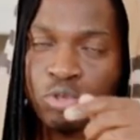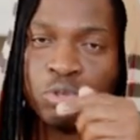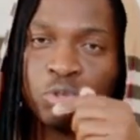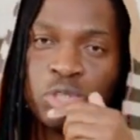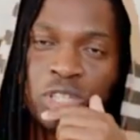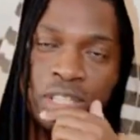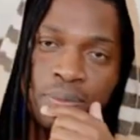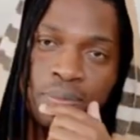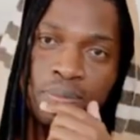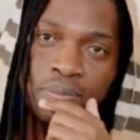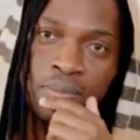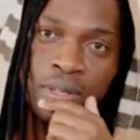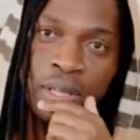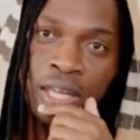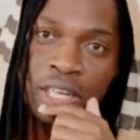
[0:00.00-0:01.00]
Trudy.
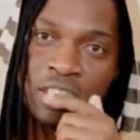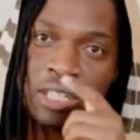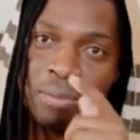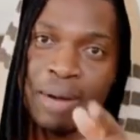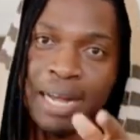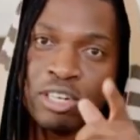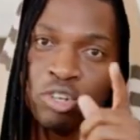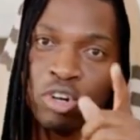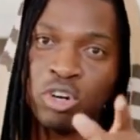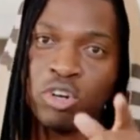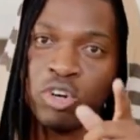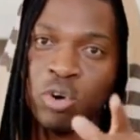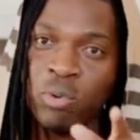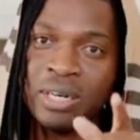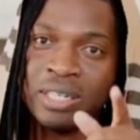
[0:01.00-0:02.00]
She might not
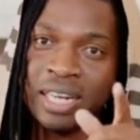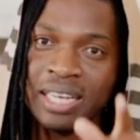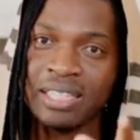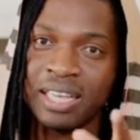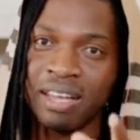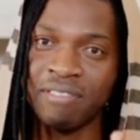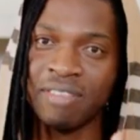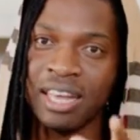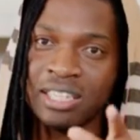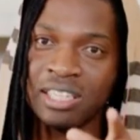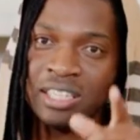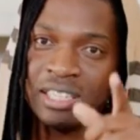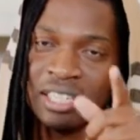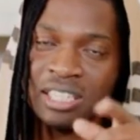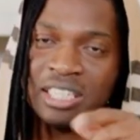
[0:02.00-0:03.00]
know it herself that
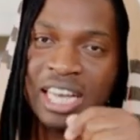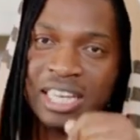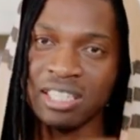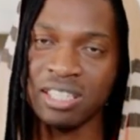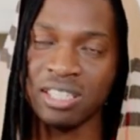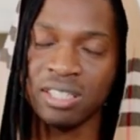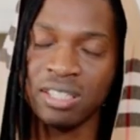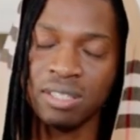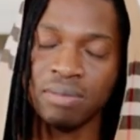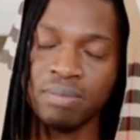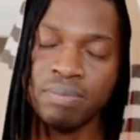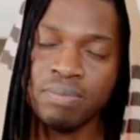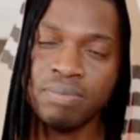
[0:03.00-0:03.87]
she needs justice.